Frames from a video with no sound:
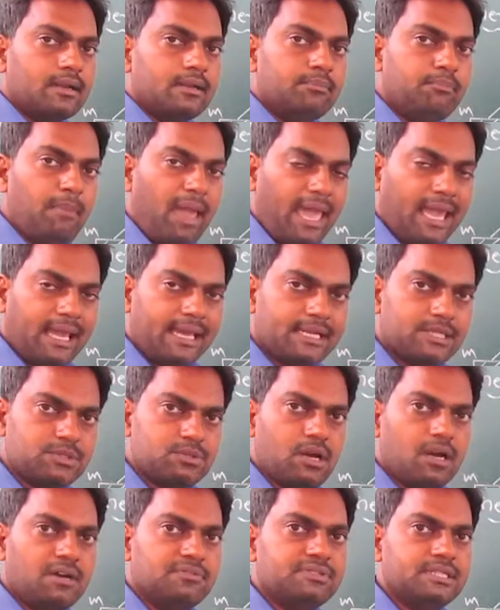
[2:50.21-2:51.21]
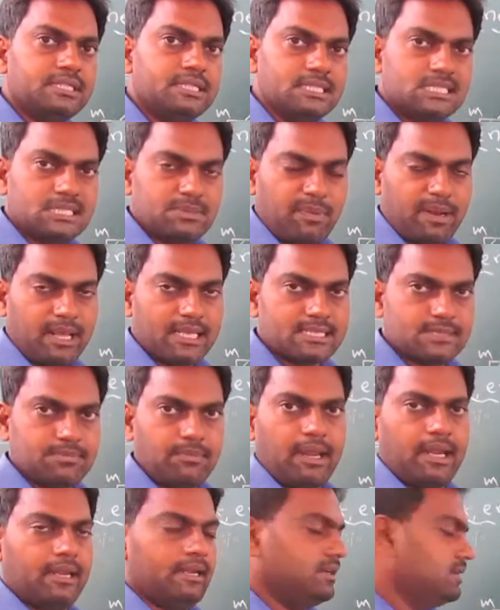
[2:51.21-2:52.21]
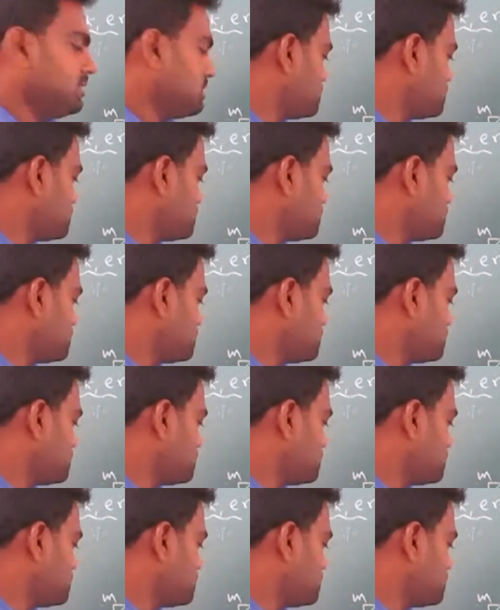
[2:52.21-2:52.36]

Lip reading: magnitude of the displacement.